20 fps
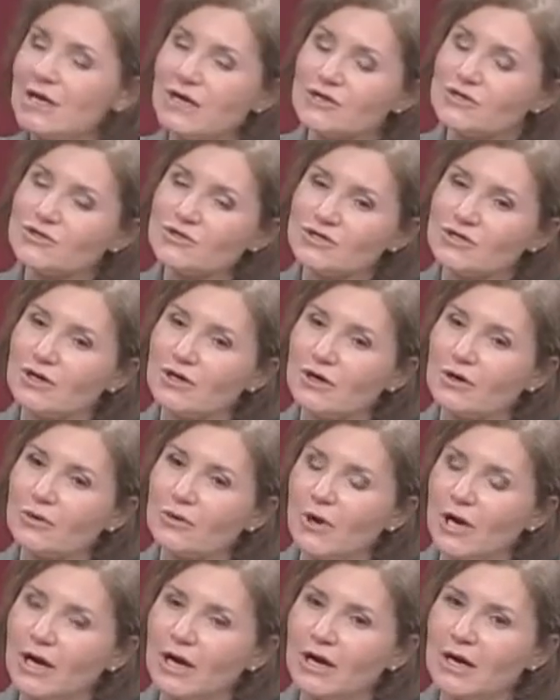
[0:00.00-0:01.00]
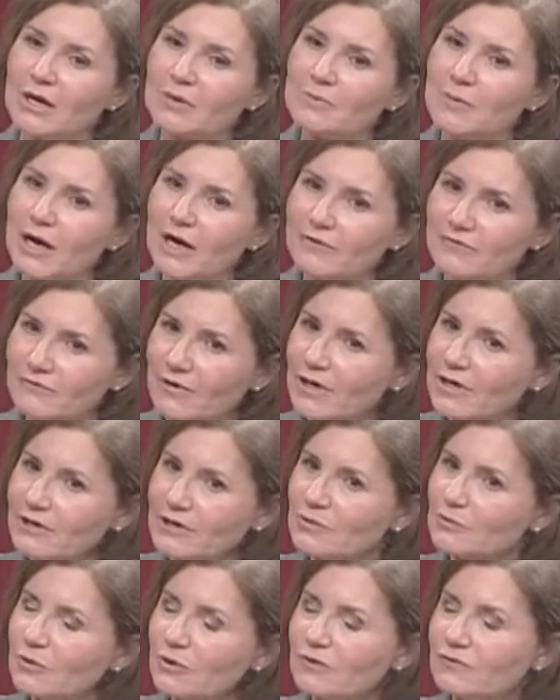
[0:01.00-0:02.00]
So I find
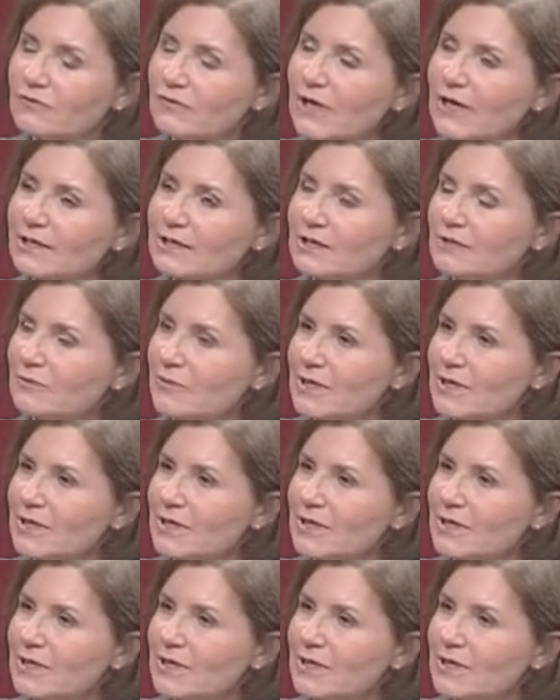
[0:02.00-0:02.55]
that prophylactic